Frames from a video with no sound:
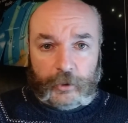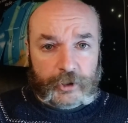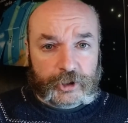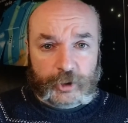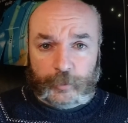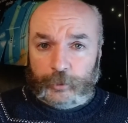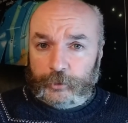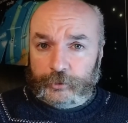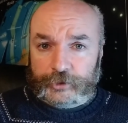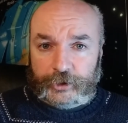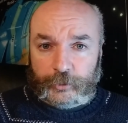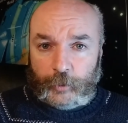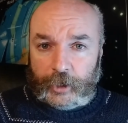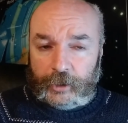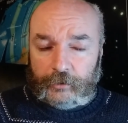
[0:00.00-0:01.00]

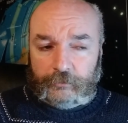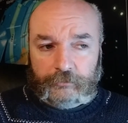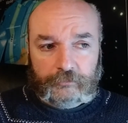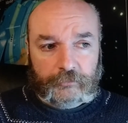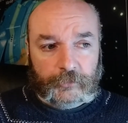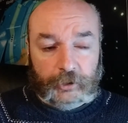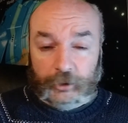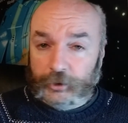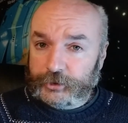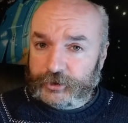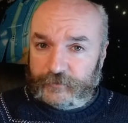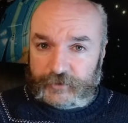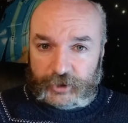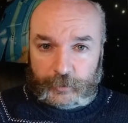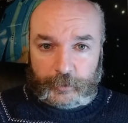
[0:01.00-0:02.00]
Supported well. Lots
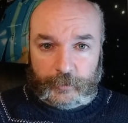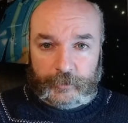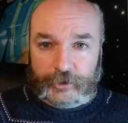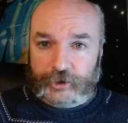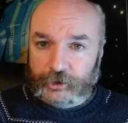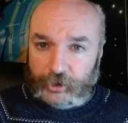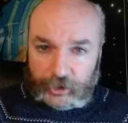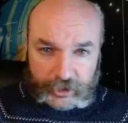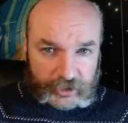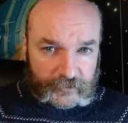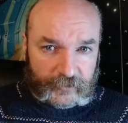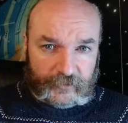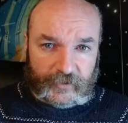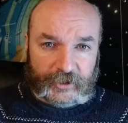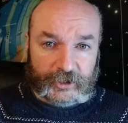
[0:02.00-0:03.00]
of supplements, lots
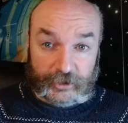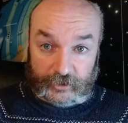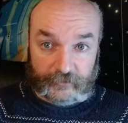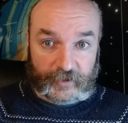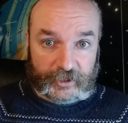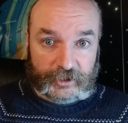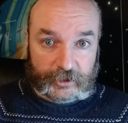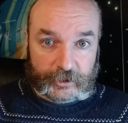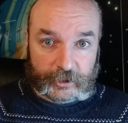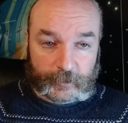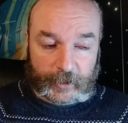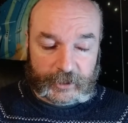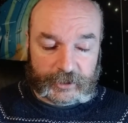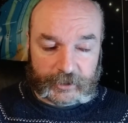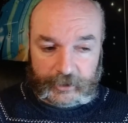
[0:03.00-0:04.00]
of adventures
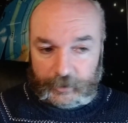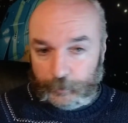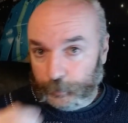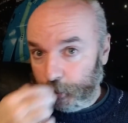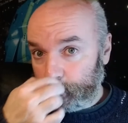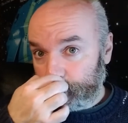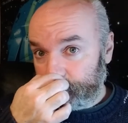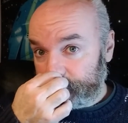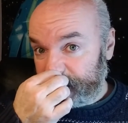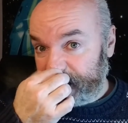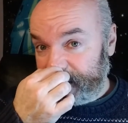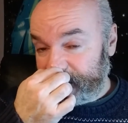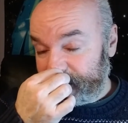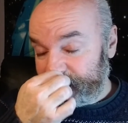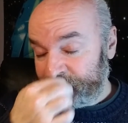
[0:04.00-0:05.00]
especially, box
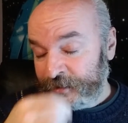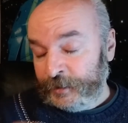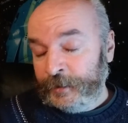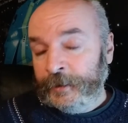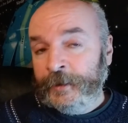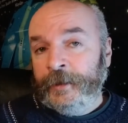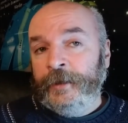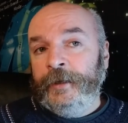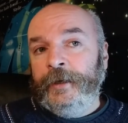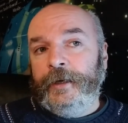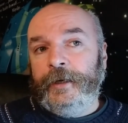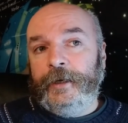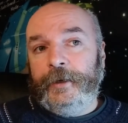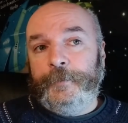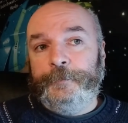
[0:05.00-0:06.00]
sets,
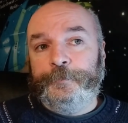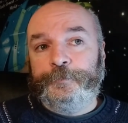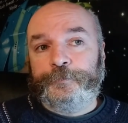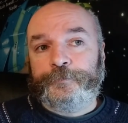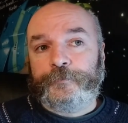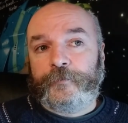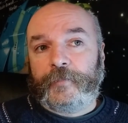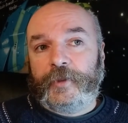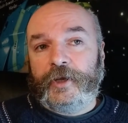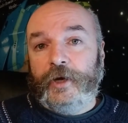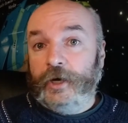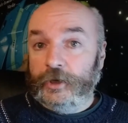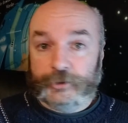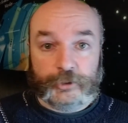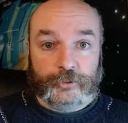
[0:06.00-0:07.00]

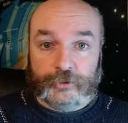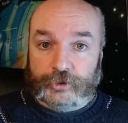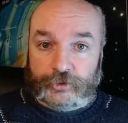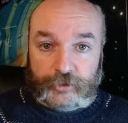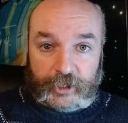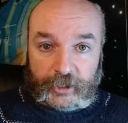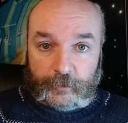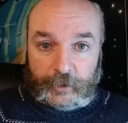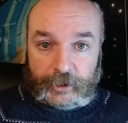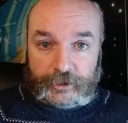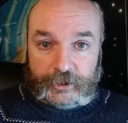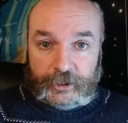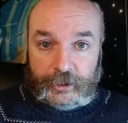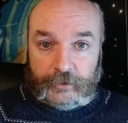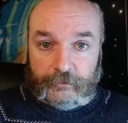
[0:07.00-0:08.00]
articles in Dragon
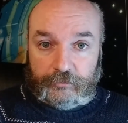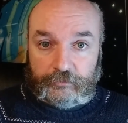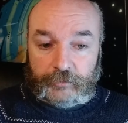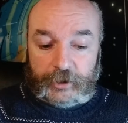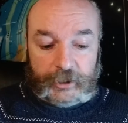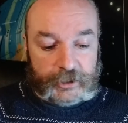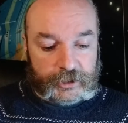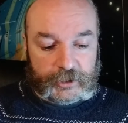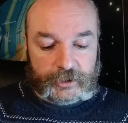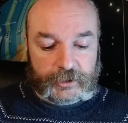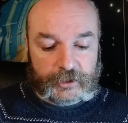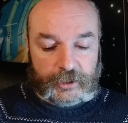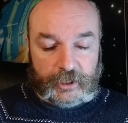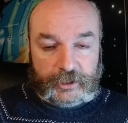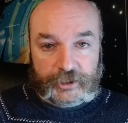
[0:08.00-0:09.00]
Magazine.
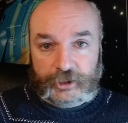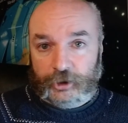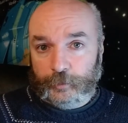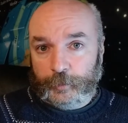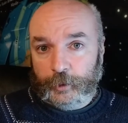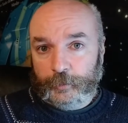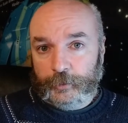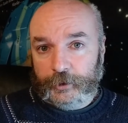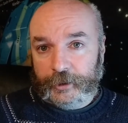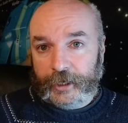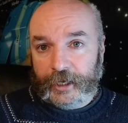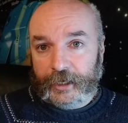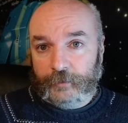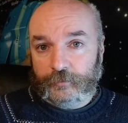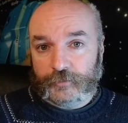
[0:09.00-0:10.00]
It's still a popular
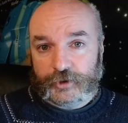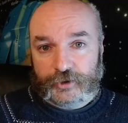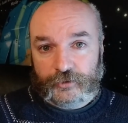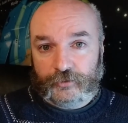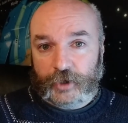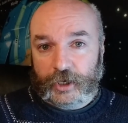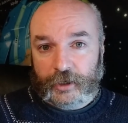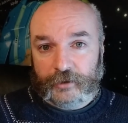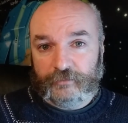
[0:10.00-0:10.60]
game, still